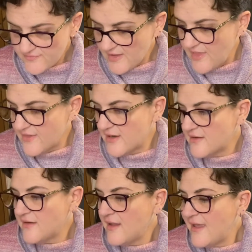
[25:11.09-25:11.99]
And
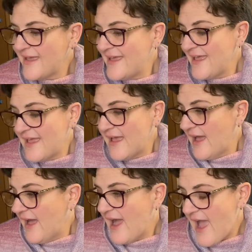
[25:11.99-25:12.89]
then
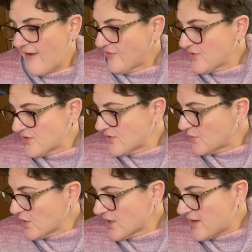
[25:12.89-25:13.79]
after
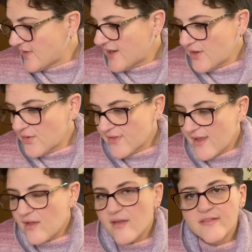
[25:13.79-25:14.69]
working on the Dino
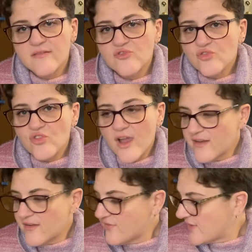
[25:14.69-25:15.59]
Sal, I'll try
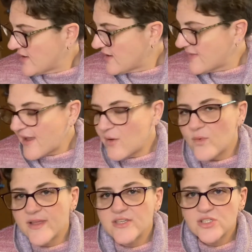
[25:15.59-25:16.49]
to fit in that
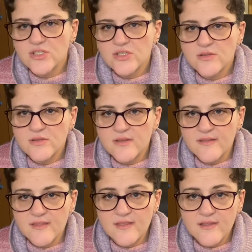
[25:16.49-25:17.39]
witch
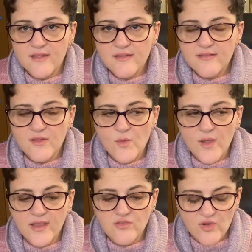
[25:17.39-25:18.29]
doesn't kill us, so I
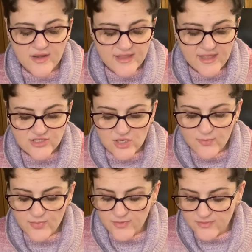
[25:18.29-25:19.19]
can try to catch
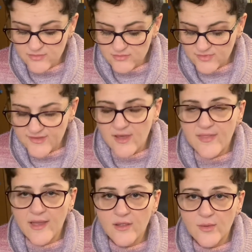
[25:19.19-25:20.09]
up. We'll see how
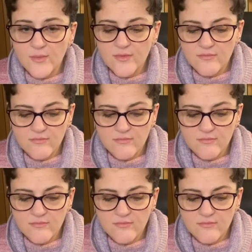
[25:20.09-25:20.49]
that goes.